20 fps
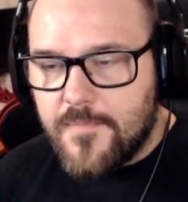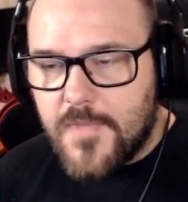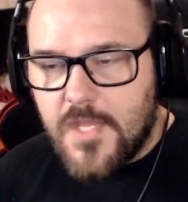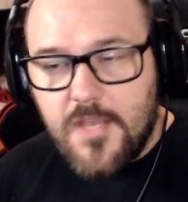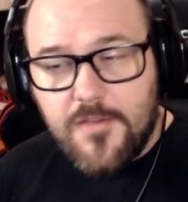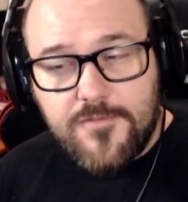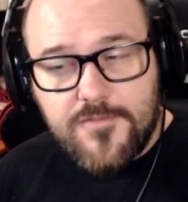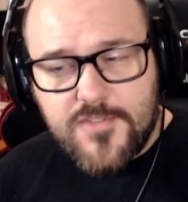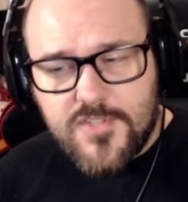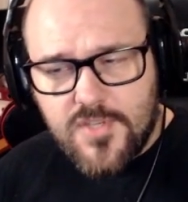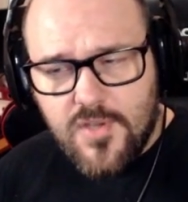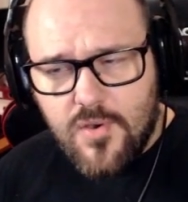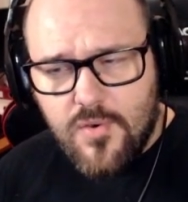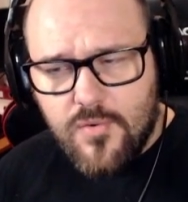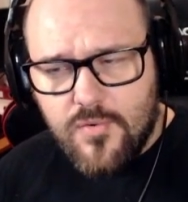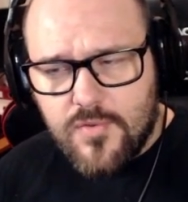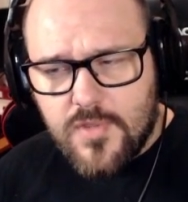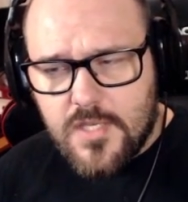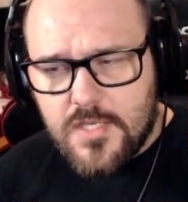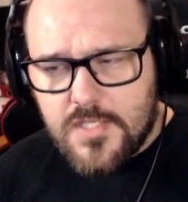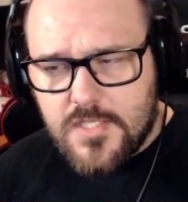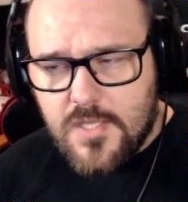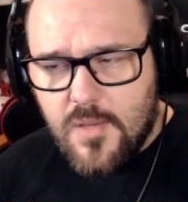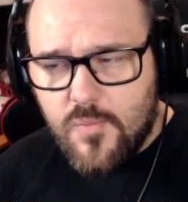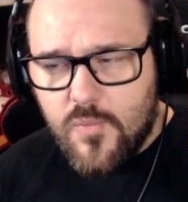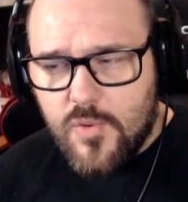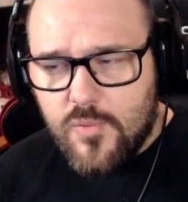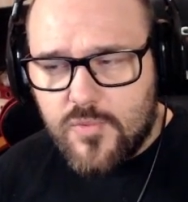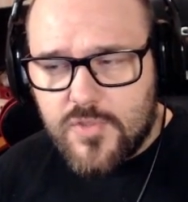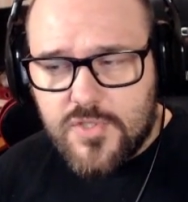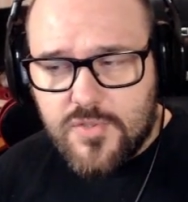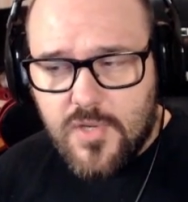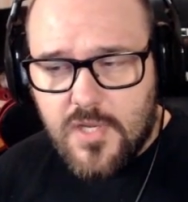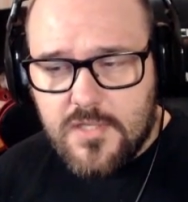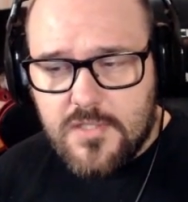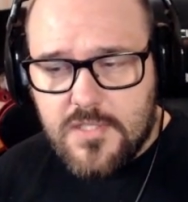If so, then someone was trying